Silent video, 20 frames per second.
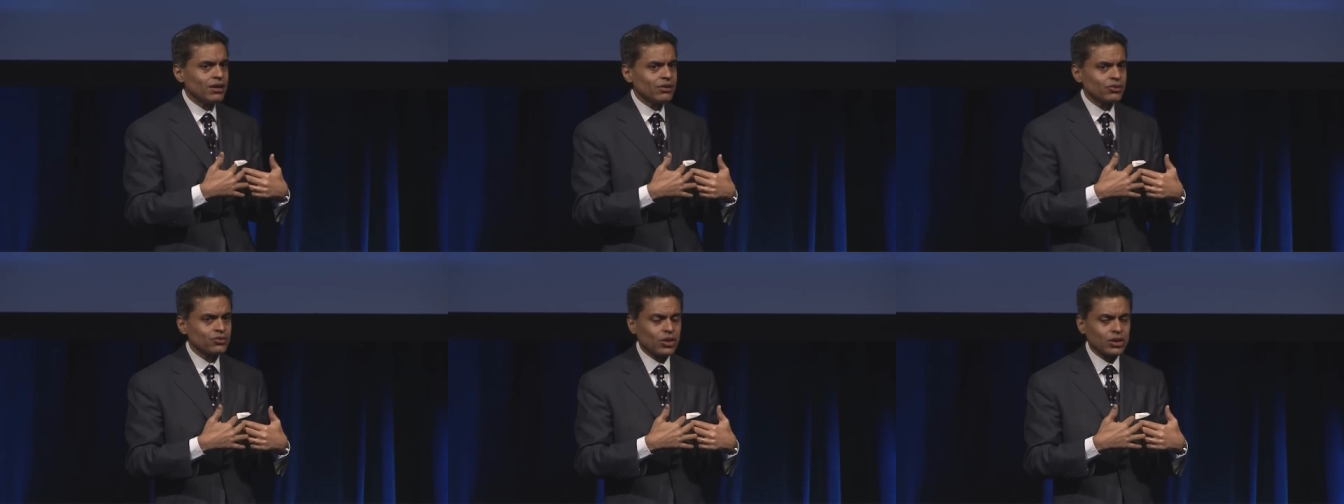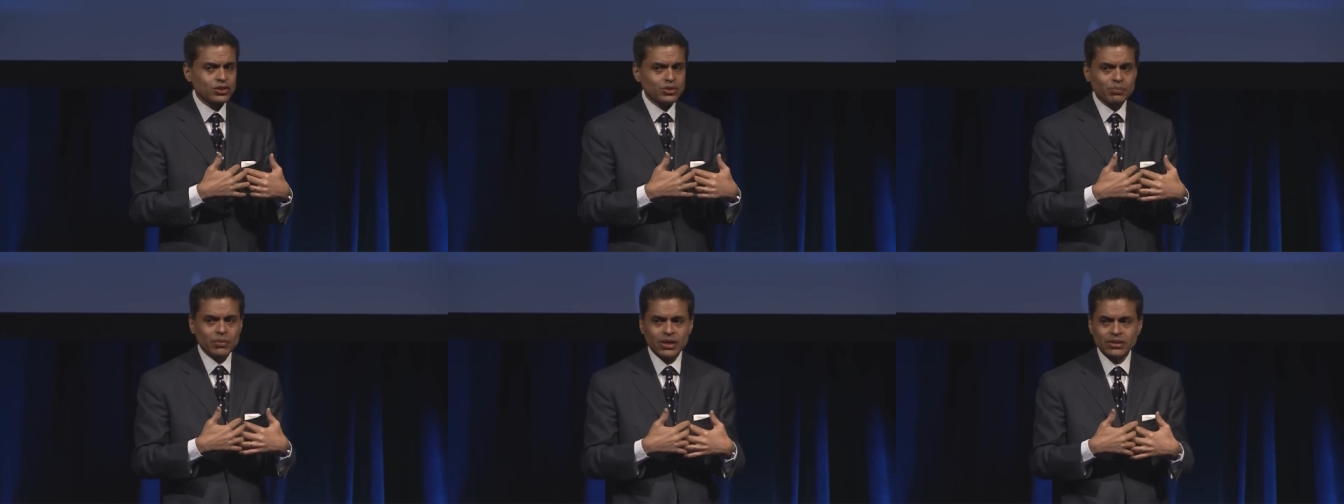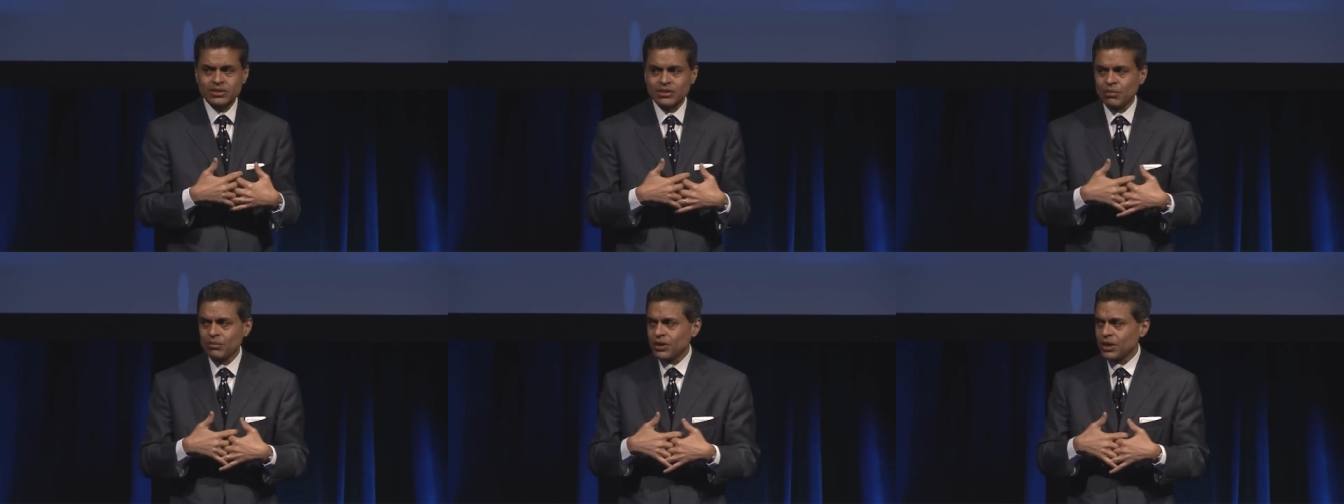trust me,
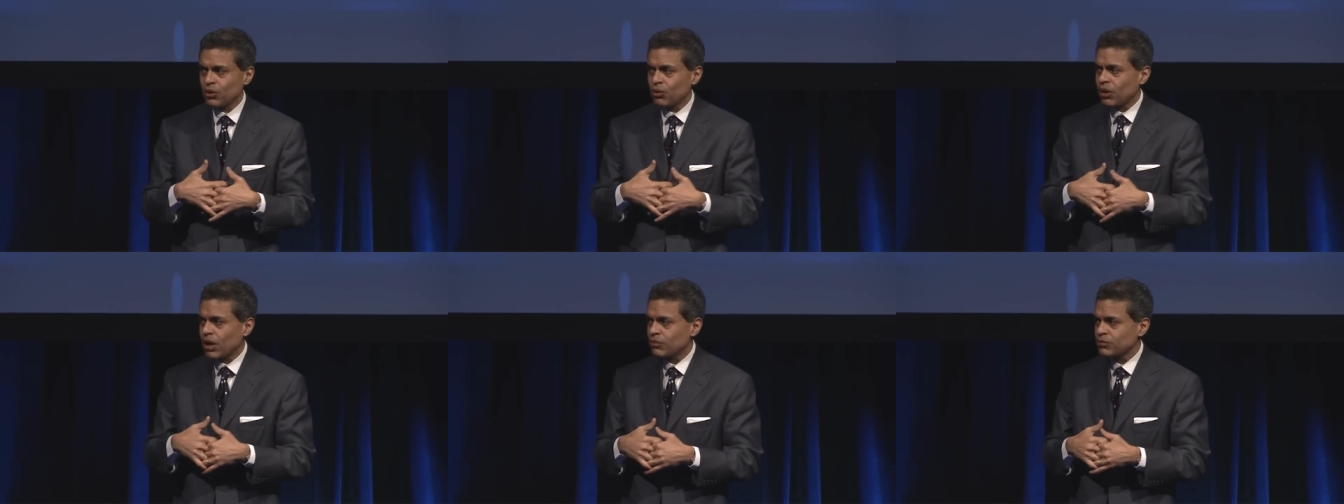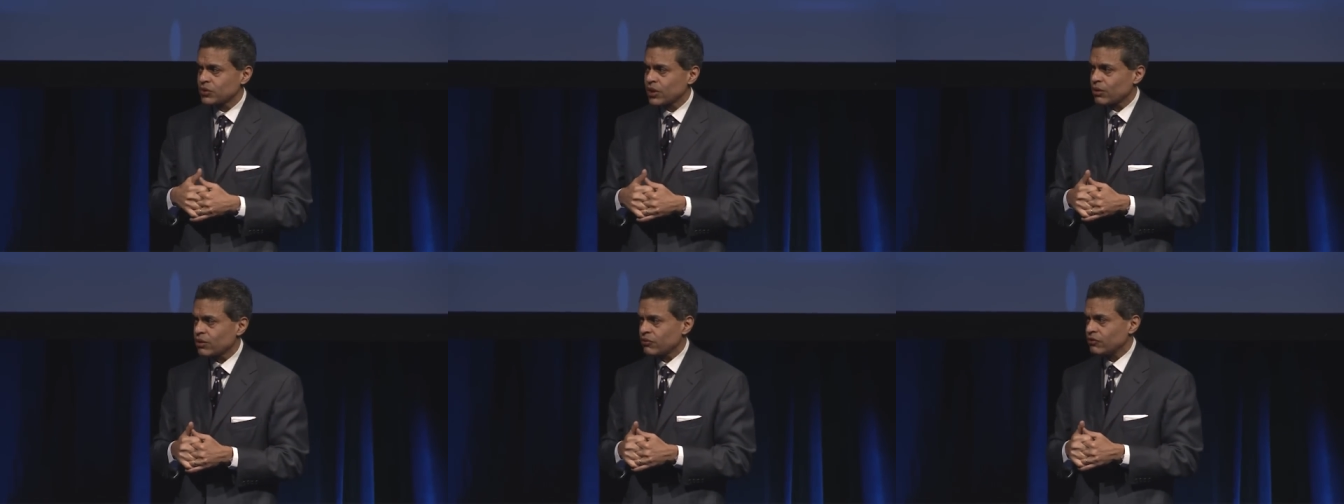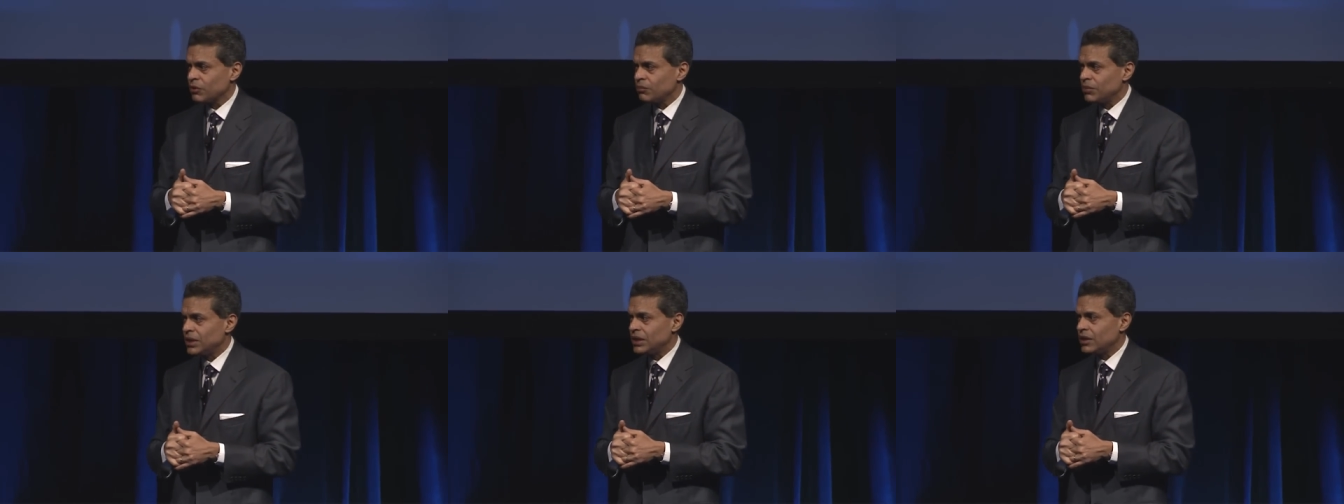as somebody who comes out of
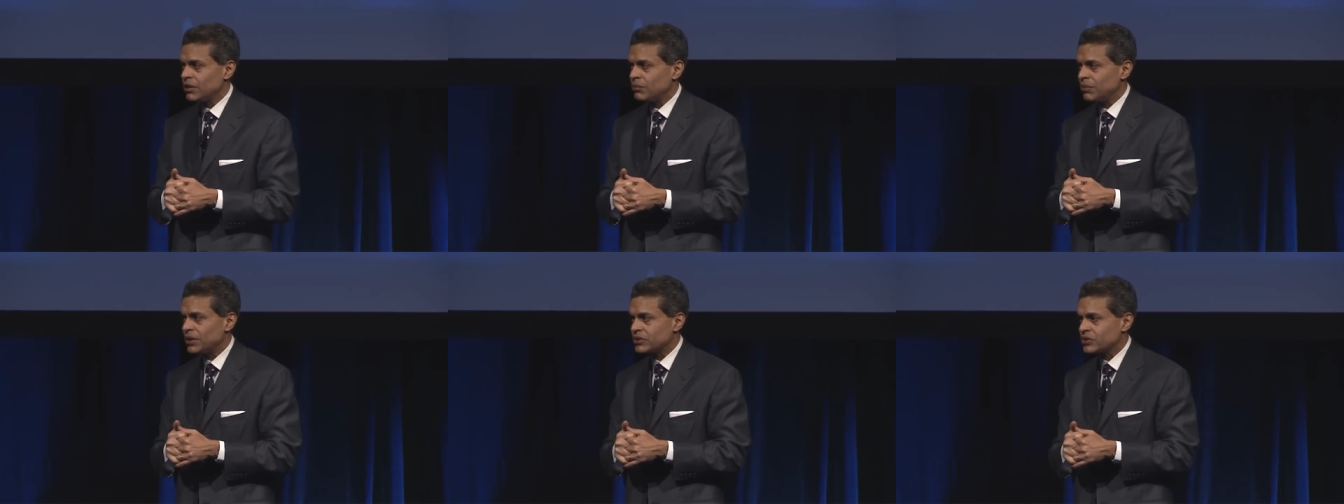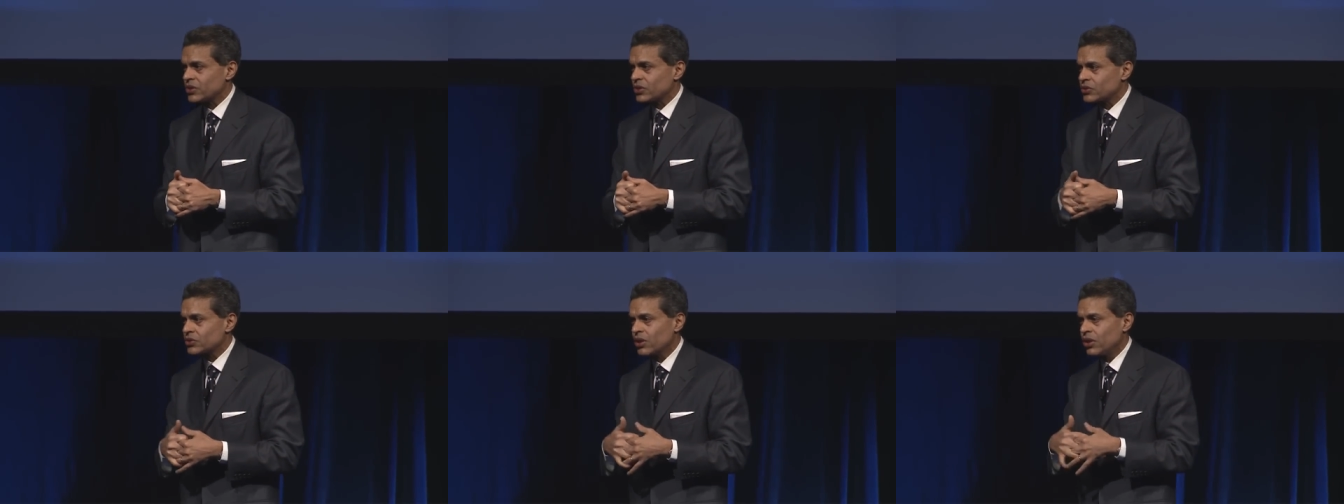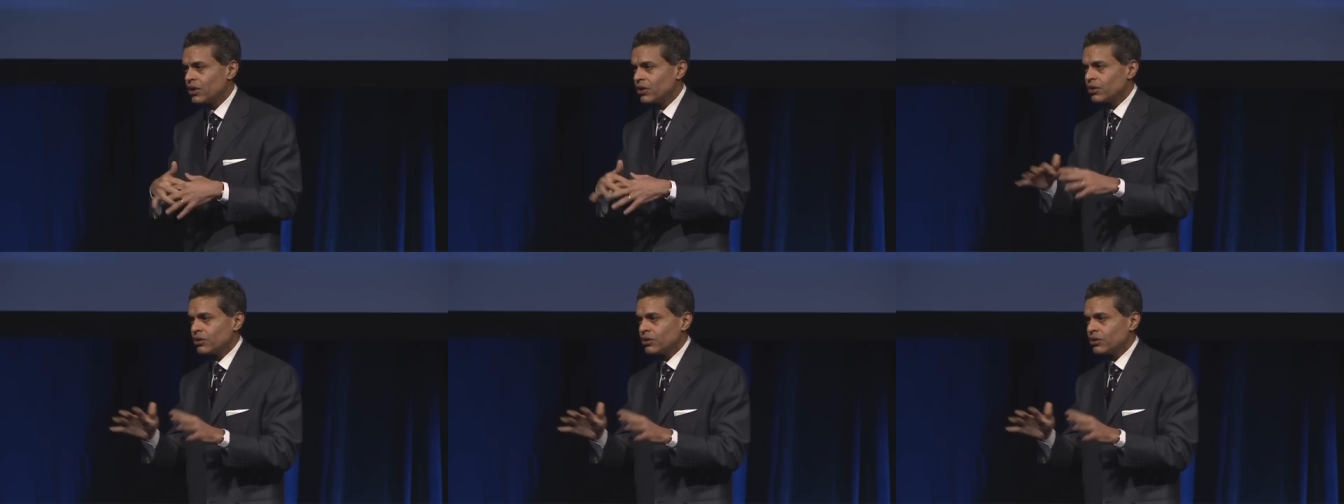the media business,